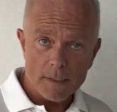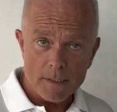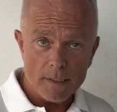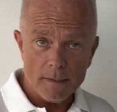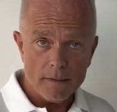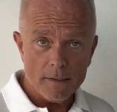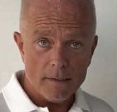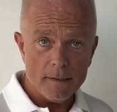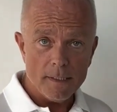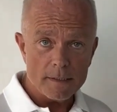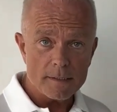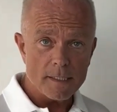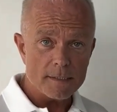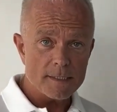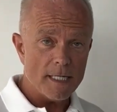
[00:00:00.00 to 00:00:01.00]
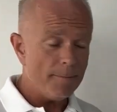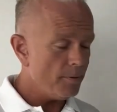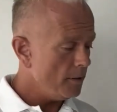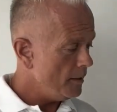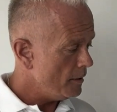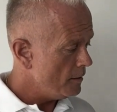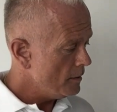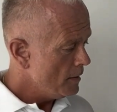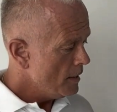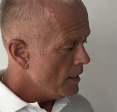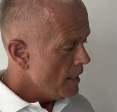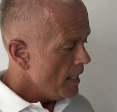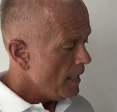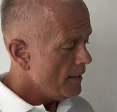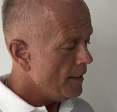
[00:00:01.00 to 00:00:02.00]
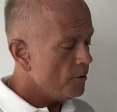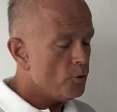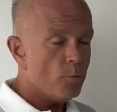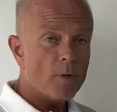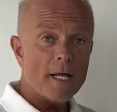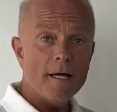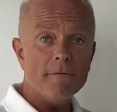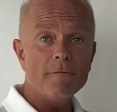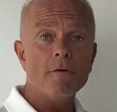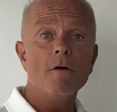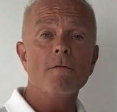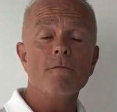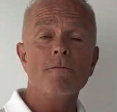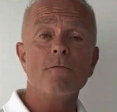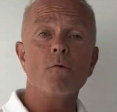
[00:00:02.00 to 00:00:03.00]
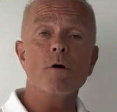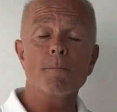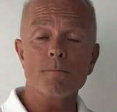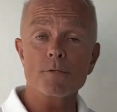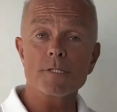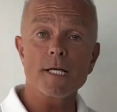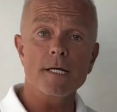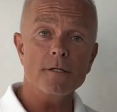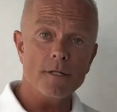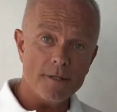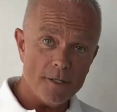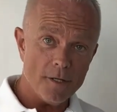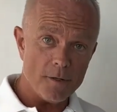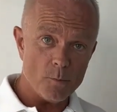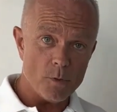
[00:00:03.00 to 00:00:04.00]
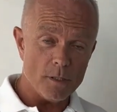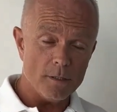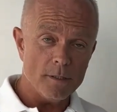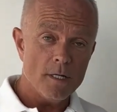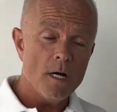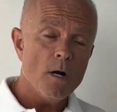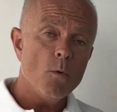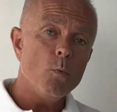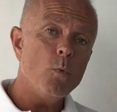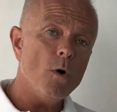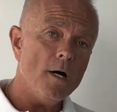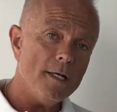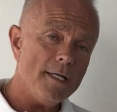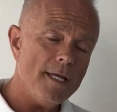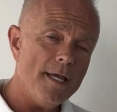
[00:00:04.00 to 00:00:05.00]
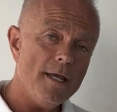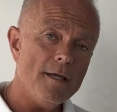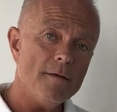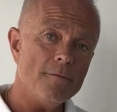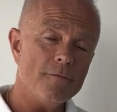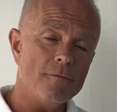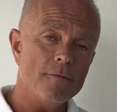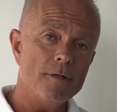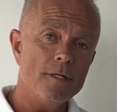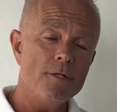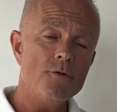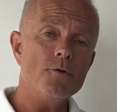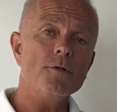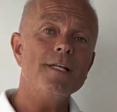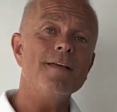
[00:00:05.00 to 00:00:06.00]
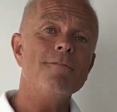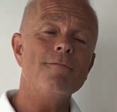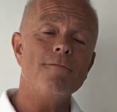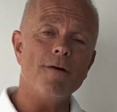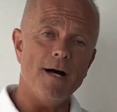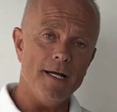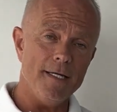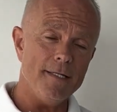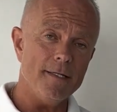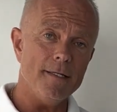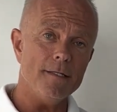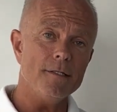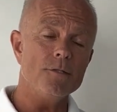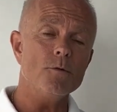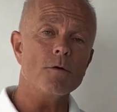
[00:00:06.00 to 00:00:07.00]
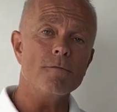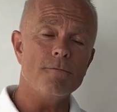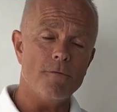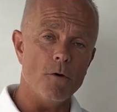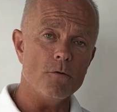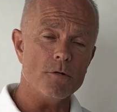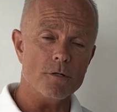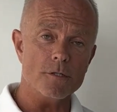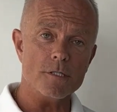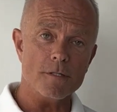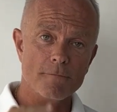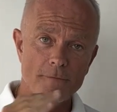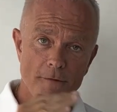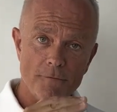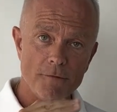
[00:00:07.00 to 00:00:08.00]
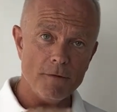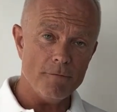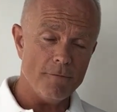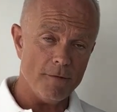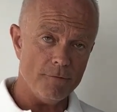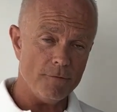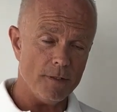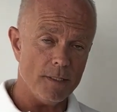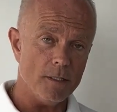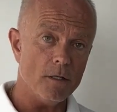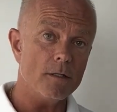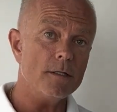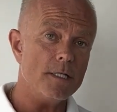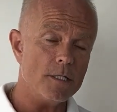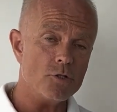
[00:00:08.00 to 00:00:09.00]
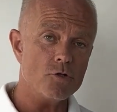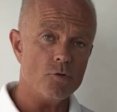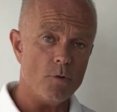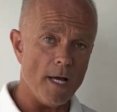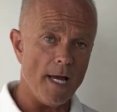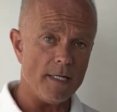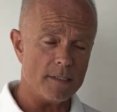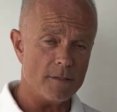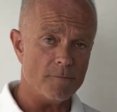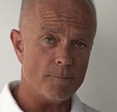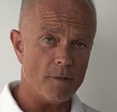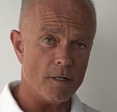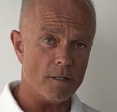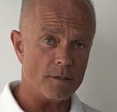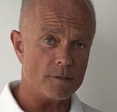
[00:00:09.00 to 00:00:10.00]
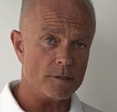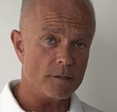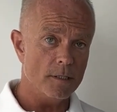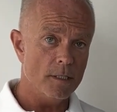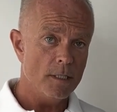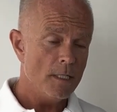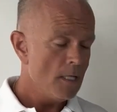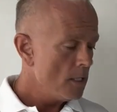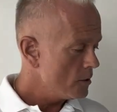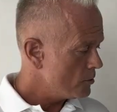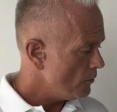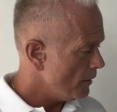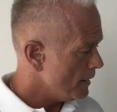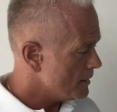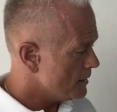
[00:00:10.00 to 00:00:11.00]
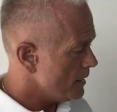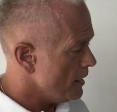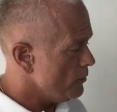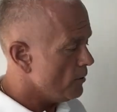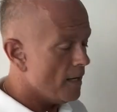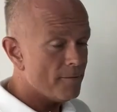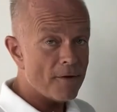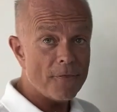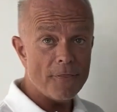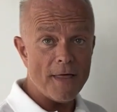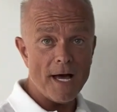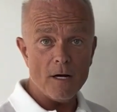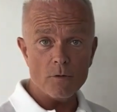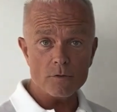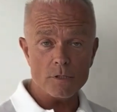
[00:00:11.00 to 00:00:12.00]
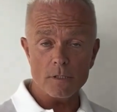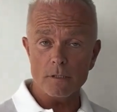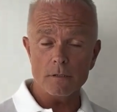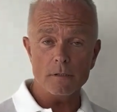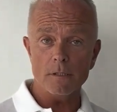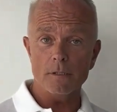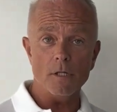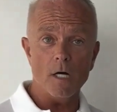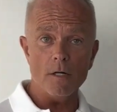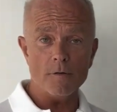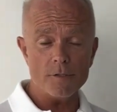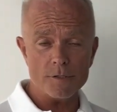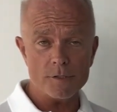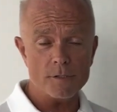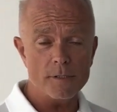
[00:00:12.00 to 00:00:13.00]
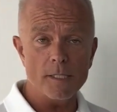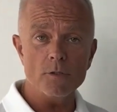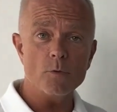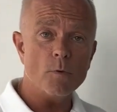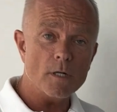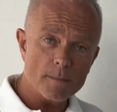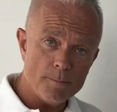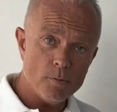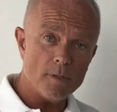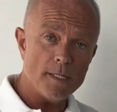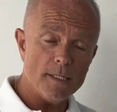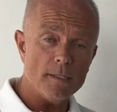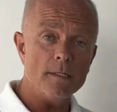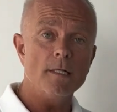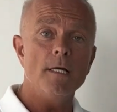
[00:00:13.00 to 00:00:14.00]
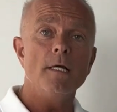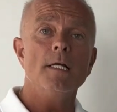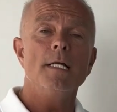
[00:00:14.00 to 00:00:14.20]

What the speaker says: as an example here, and then you would have 4% on the other one. What if you divided your focus 50-50 on these two active products? So let's say you have $1,000 that you want to put in